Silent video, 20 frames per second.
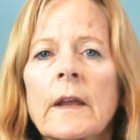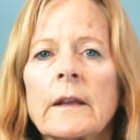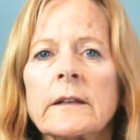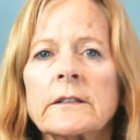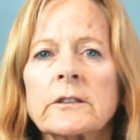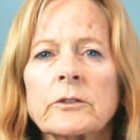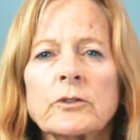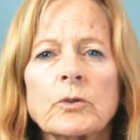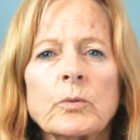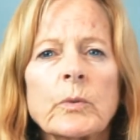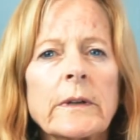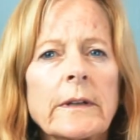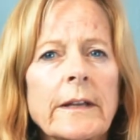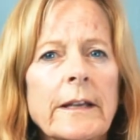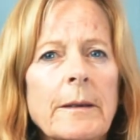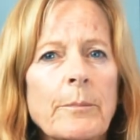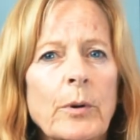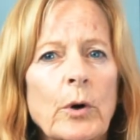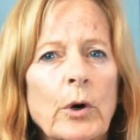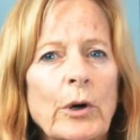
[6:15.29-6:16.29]
So it's really
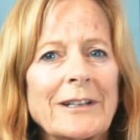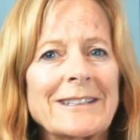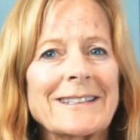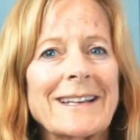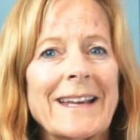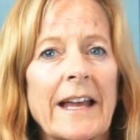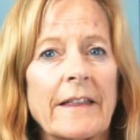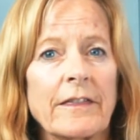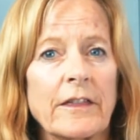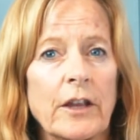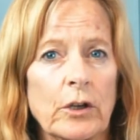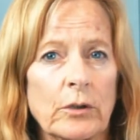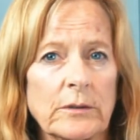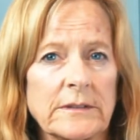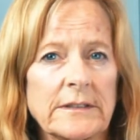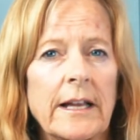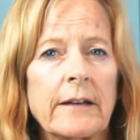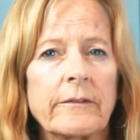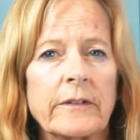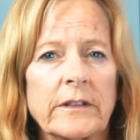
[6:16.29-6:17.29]
important to get
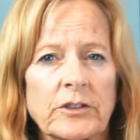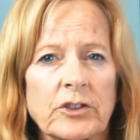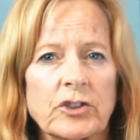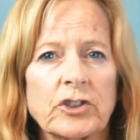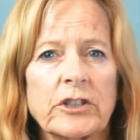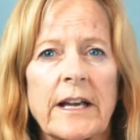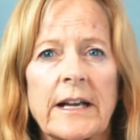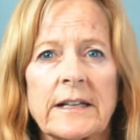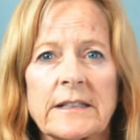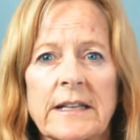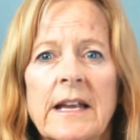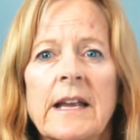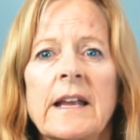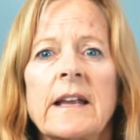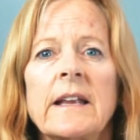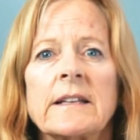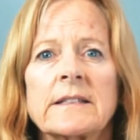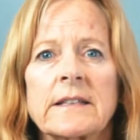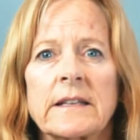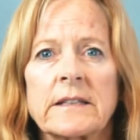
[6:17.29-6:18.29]
those levels checked.
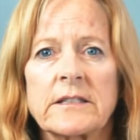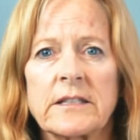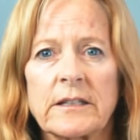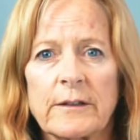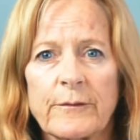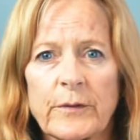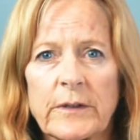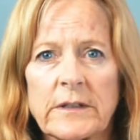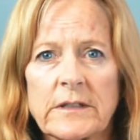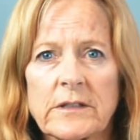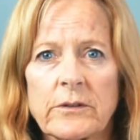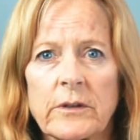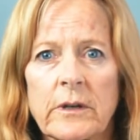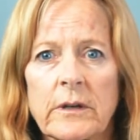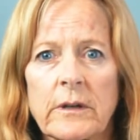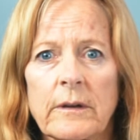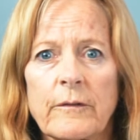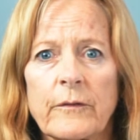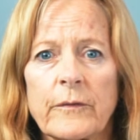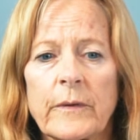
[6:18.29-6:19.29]
It's a different sort
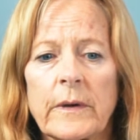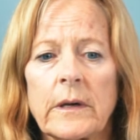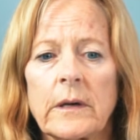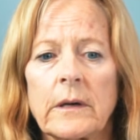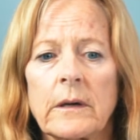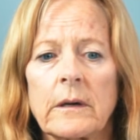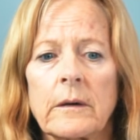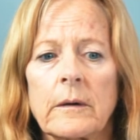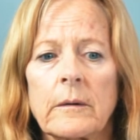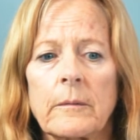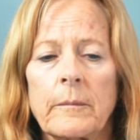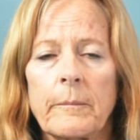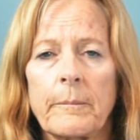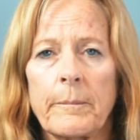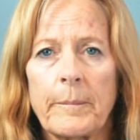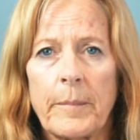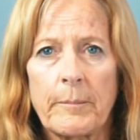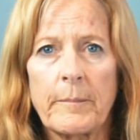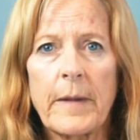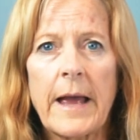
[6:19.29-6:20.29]
of uh,
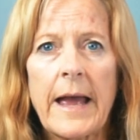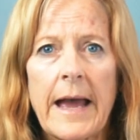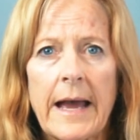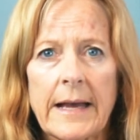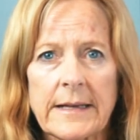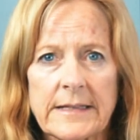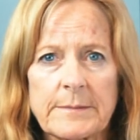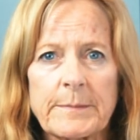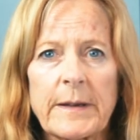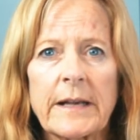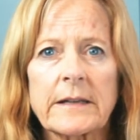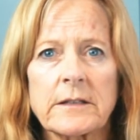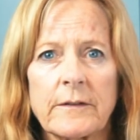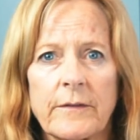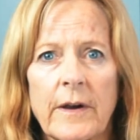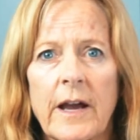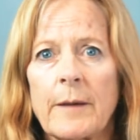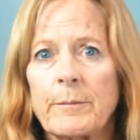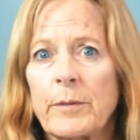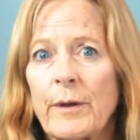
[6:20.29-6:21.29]
aspect of
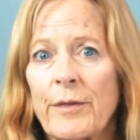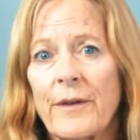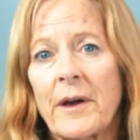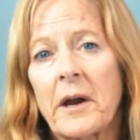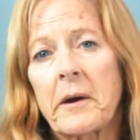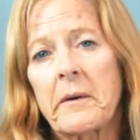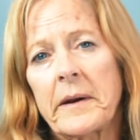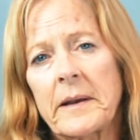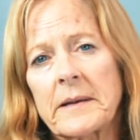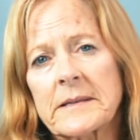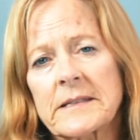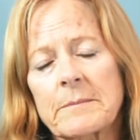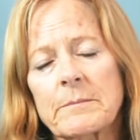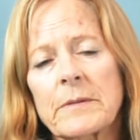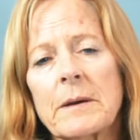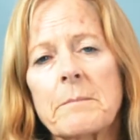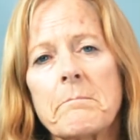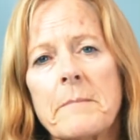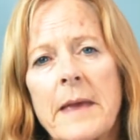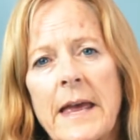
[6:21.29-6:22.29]
hypothyroidism,
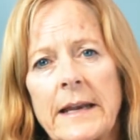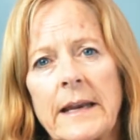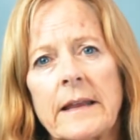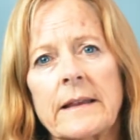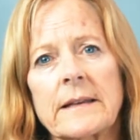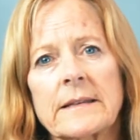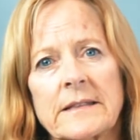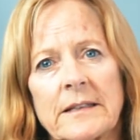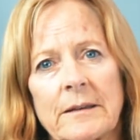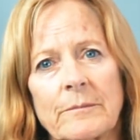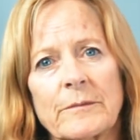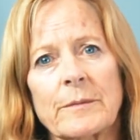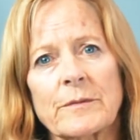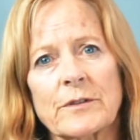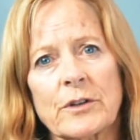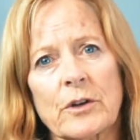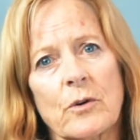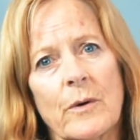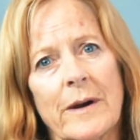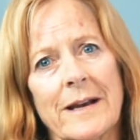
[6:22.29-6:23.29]
but many of the
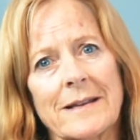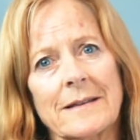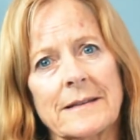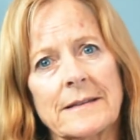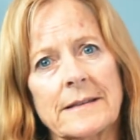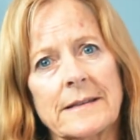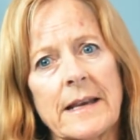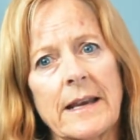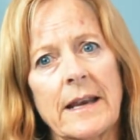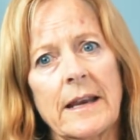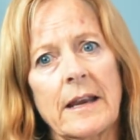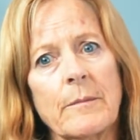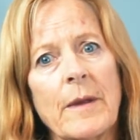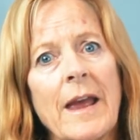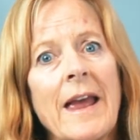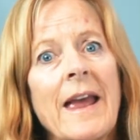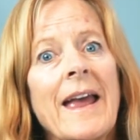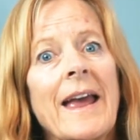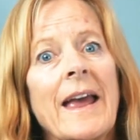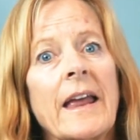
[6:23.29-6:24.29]
symptoms are quite the same.
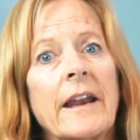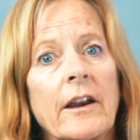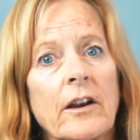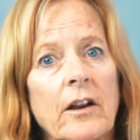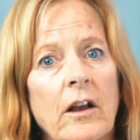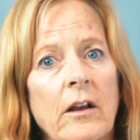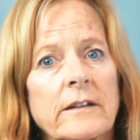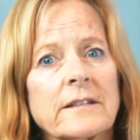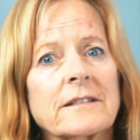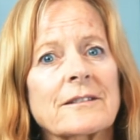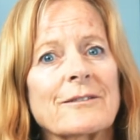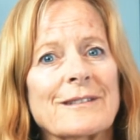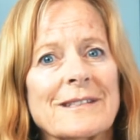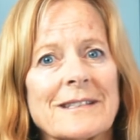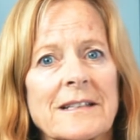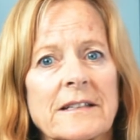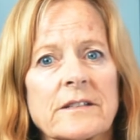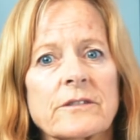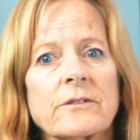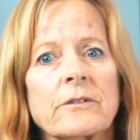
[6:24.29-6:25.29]
And it also is
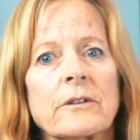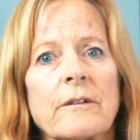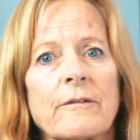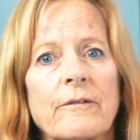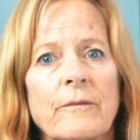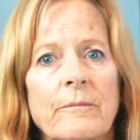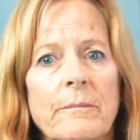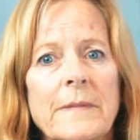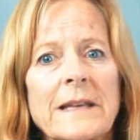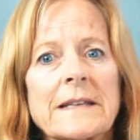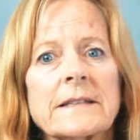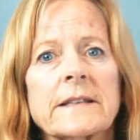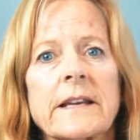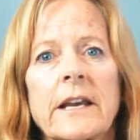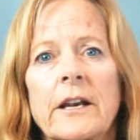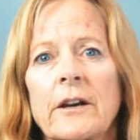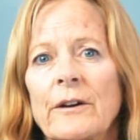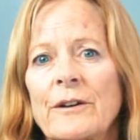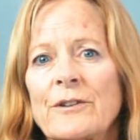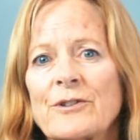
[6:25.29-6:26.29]
this sort of
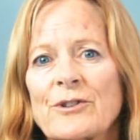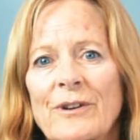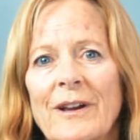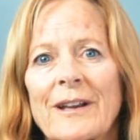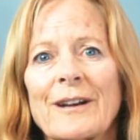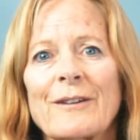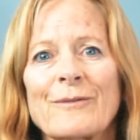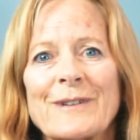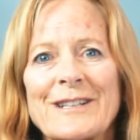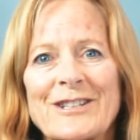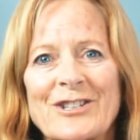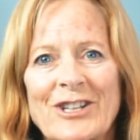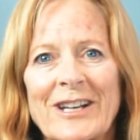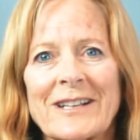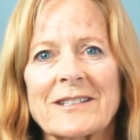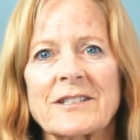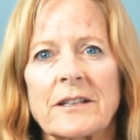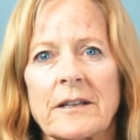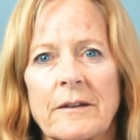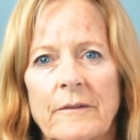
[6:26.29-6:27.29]
miscarriage or kind of
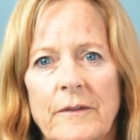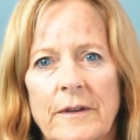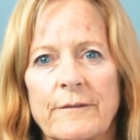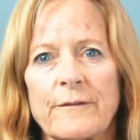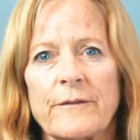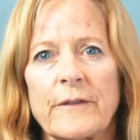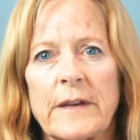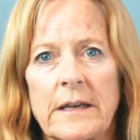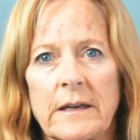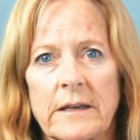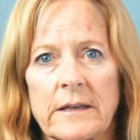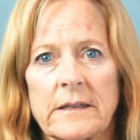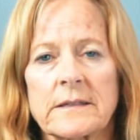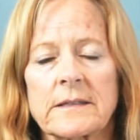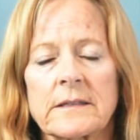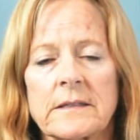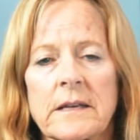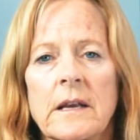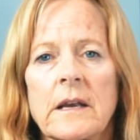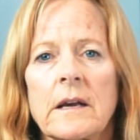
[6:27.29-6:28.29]
rejecting of the
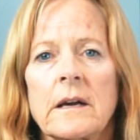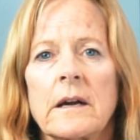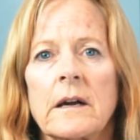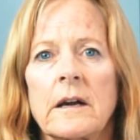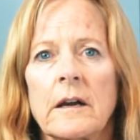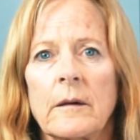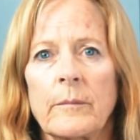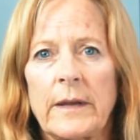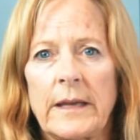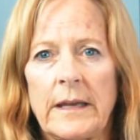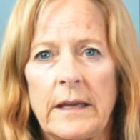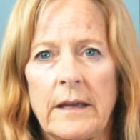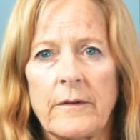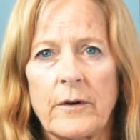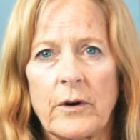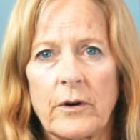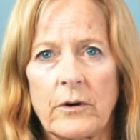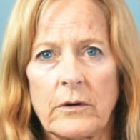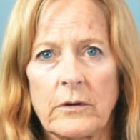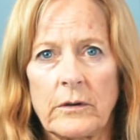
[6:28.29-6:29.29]
fetus um, in
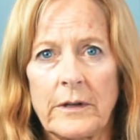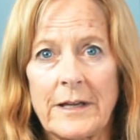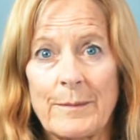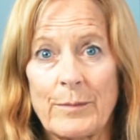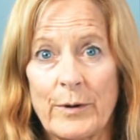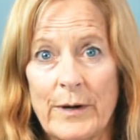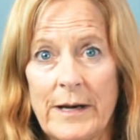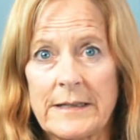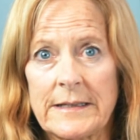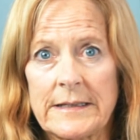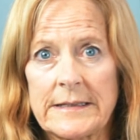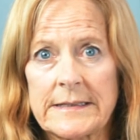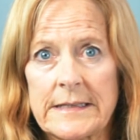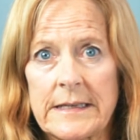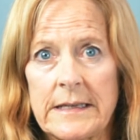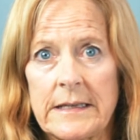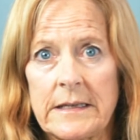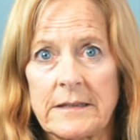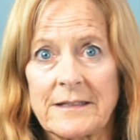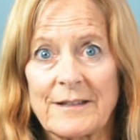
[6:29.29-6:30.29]
early
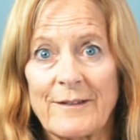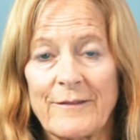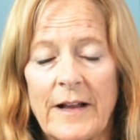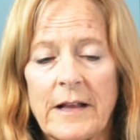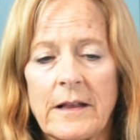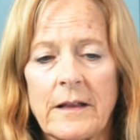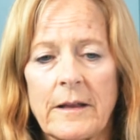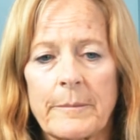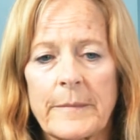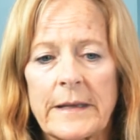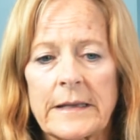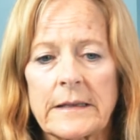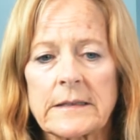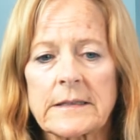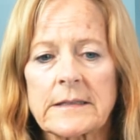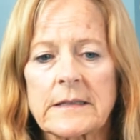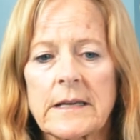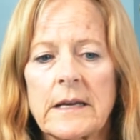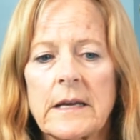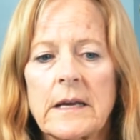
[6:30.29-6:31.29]
pregnancy development.